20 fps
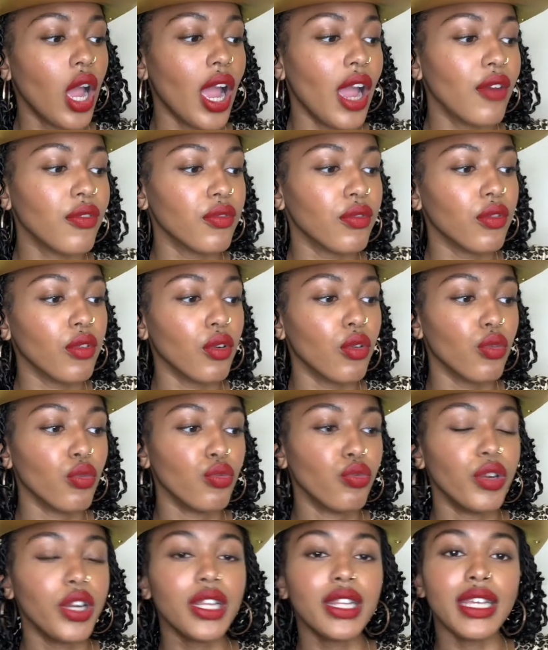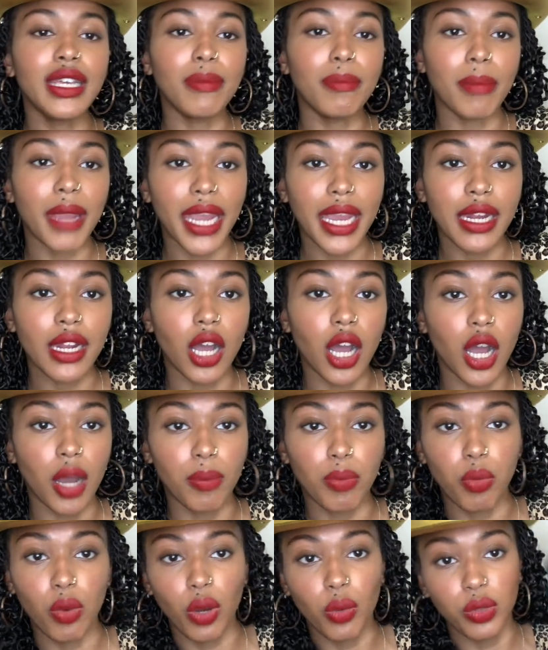have really made
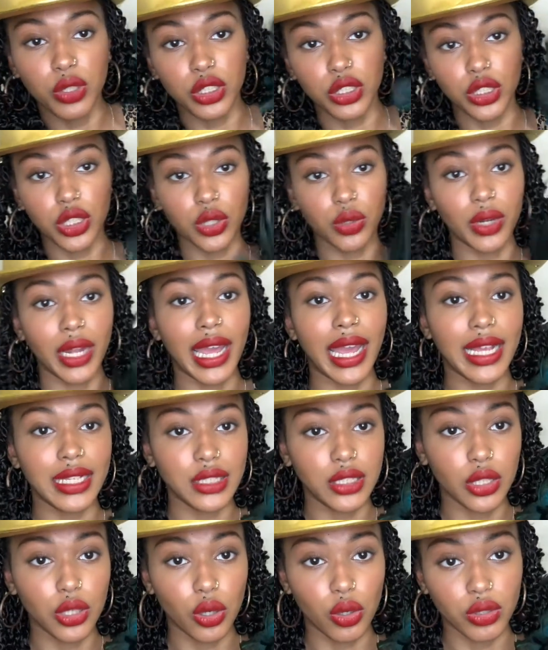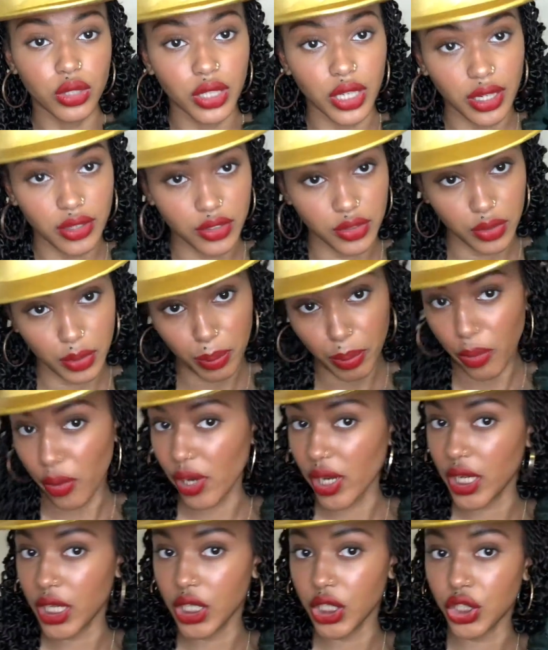up what was known as the golden age of the
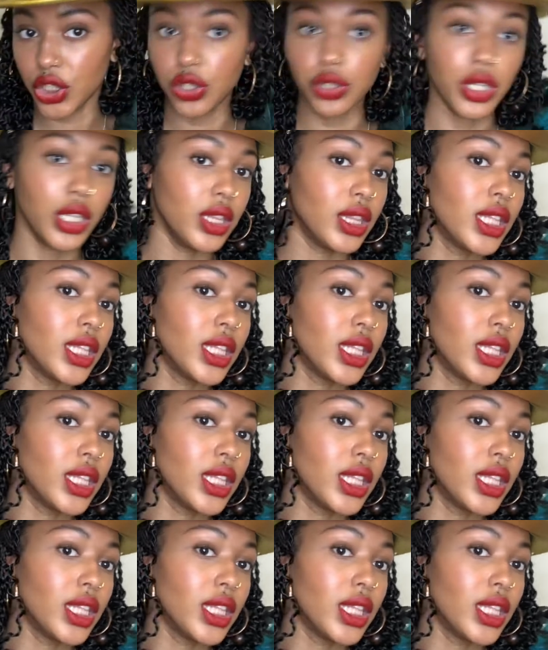porn industry.